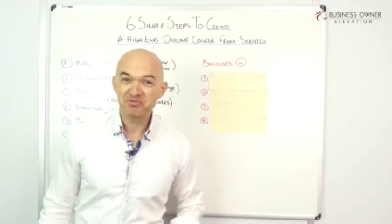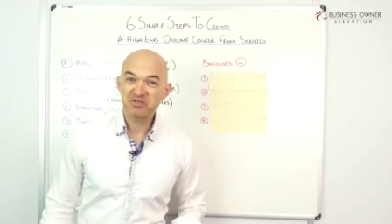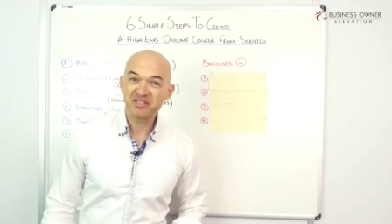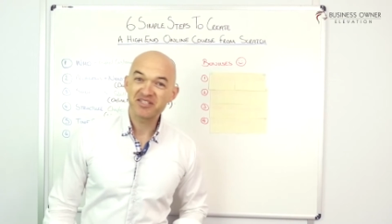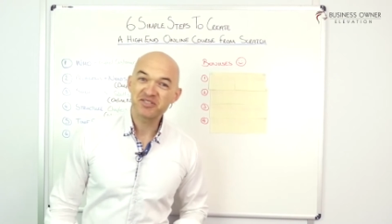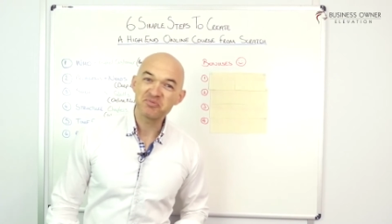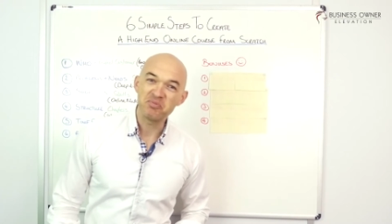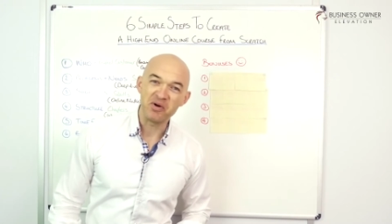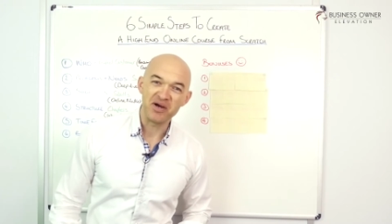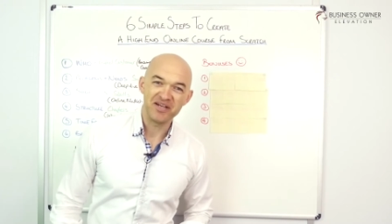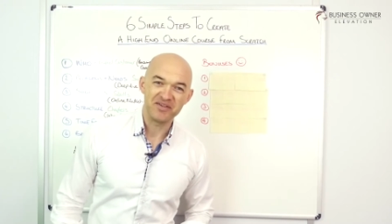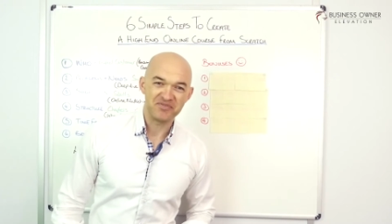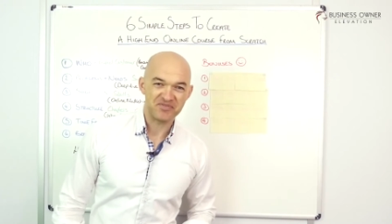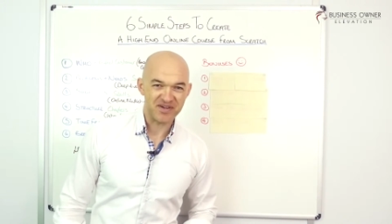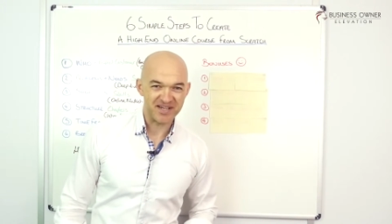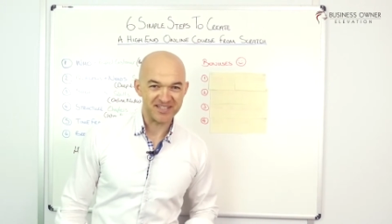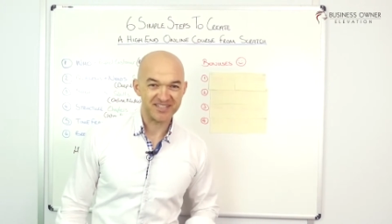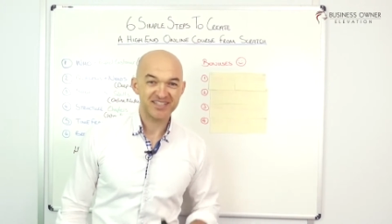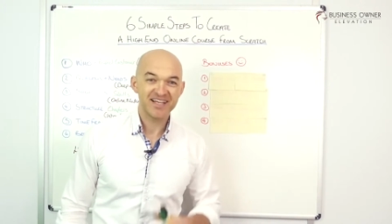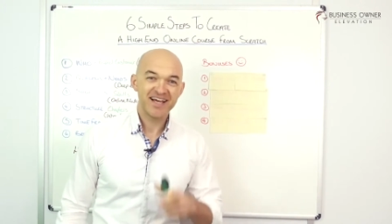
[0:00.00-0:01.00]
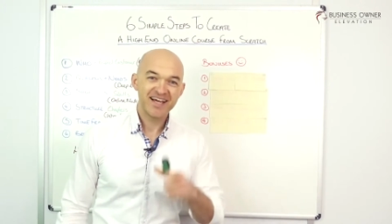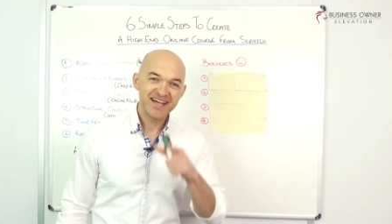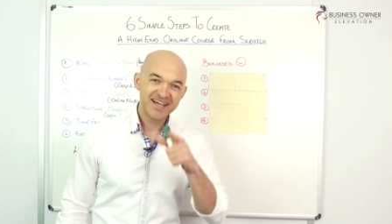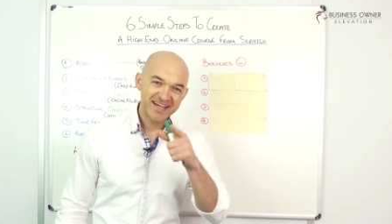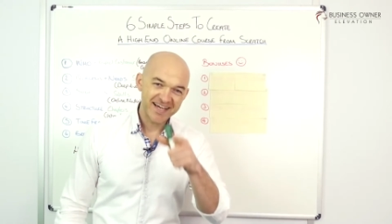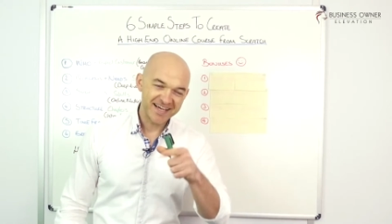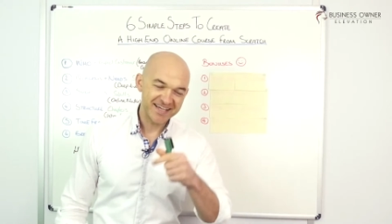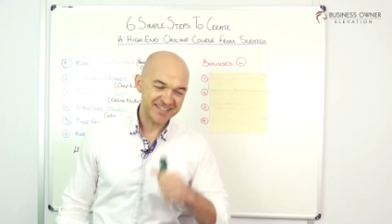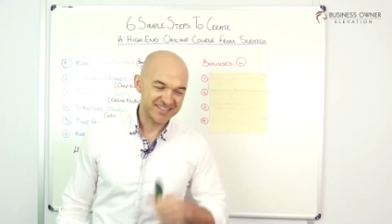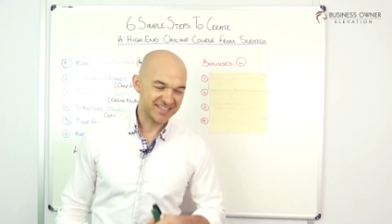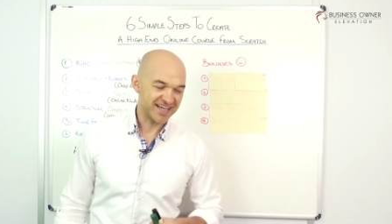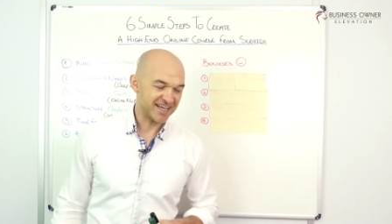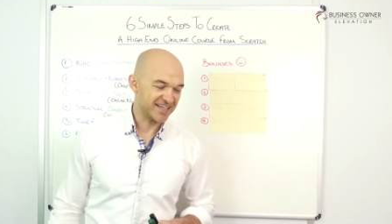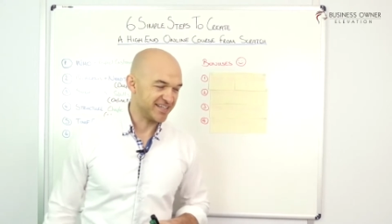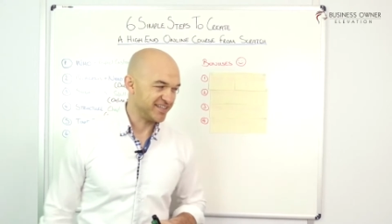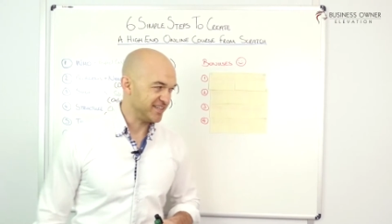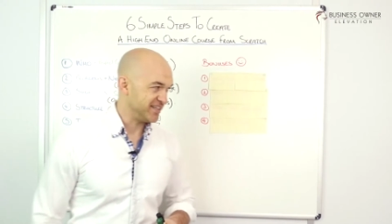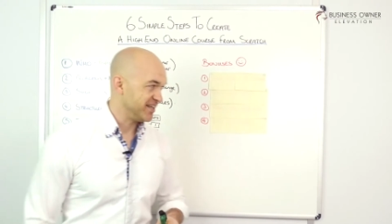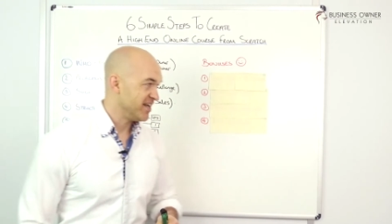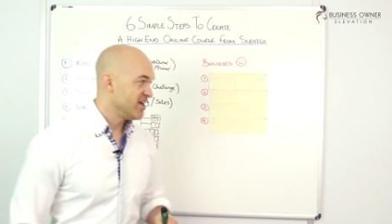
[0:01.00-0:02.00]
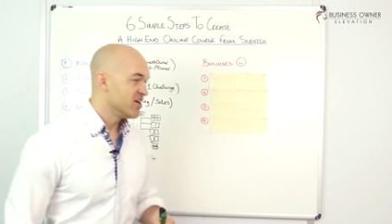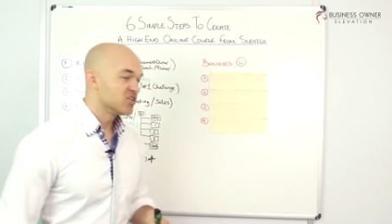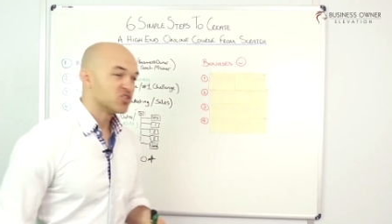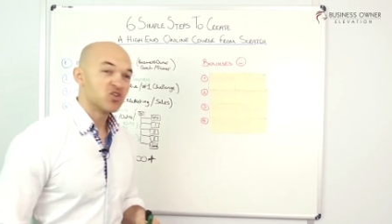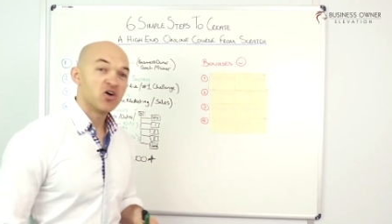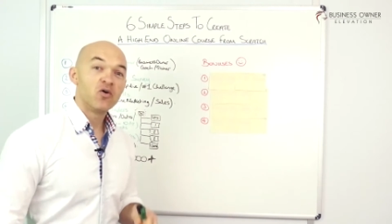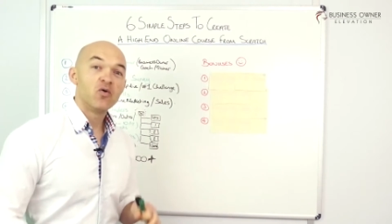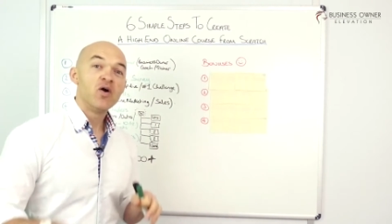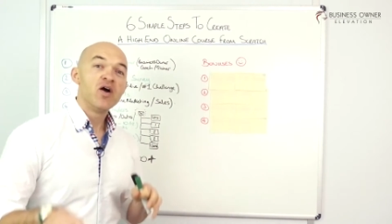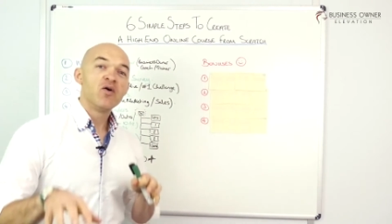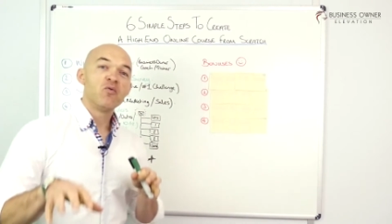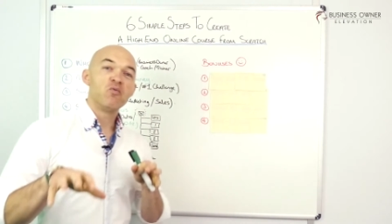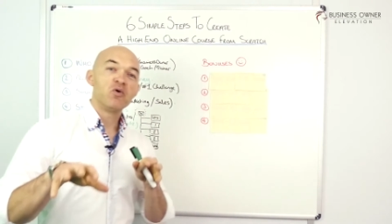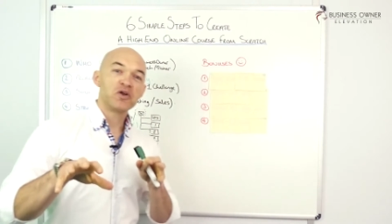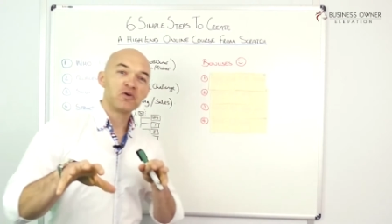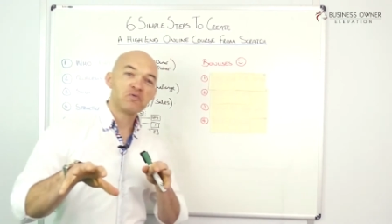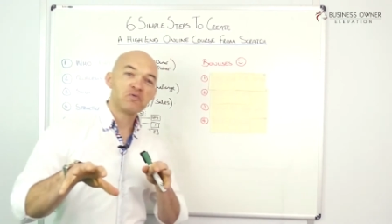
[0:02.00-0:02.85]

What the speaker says: with the smiley face. Exactly. So what I